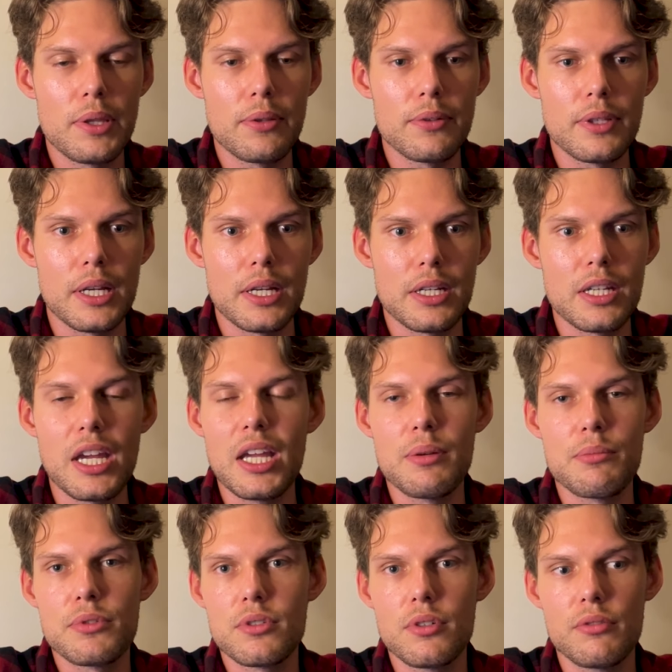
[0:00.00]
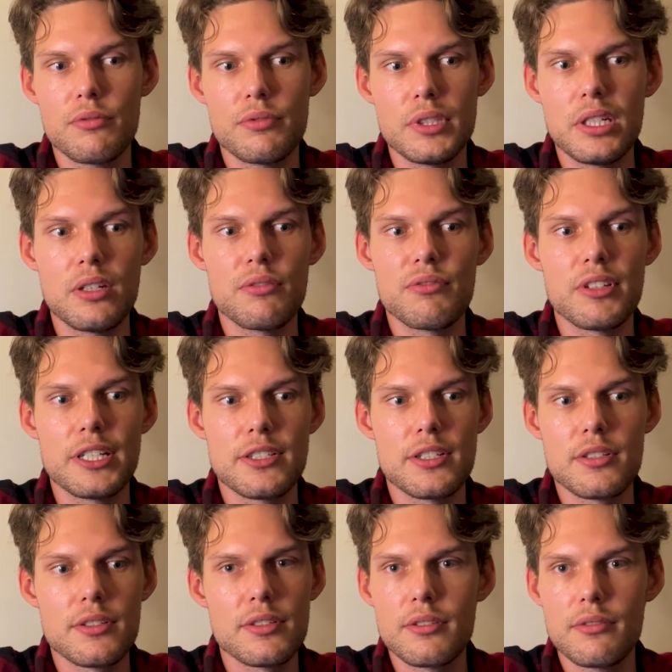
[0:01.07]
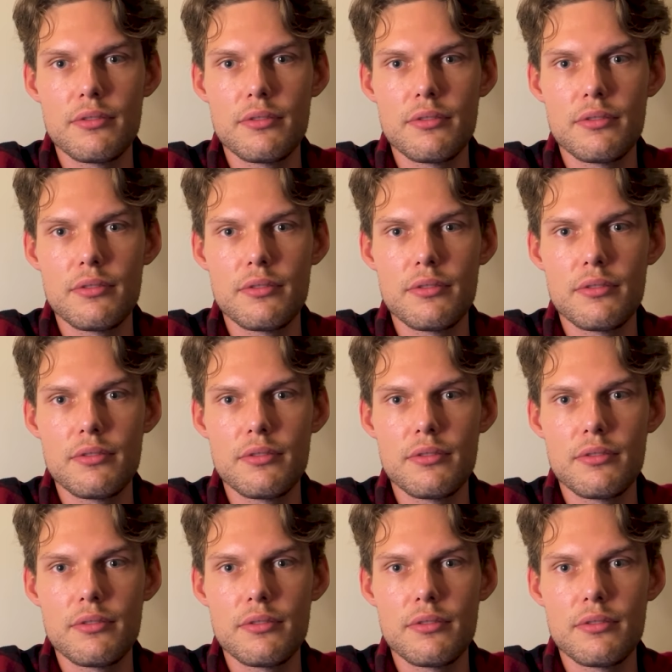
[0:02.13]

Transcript: like games of League of Legends,